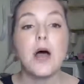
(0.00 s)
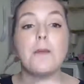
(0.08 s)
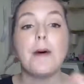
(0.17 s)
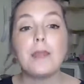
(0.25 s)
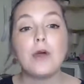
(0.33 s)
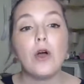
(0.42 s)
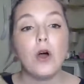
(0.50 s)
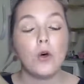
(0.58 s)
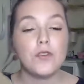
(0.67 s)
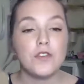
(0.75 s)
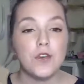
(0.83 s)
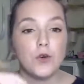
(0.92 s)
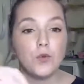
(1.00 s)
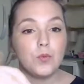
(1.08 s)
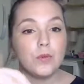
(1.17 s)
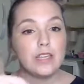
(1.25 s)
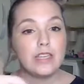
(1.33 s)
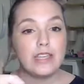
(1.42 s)
but they're also
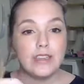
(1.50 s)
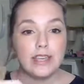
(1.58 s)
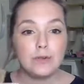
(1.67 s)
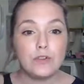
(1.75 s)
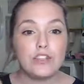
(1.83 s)
really thin,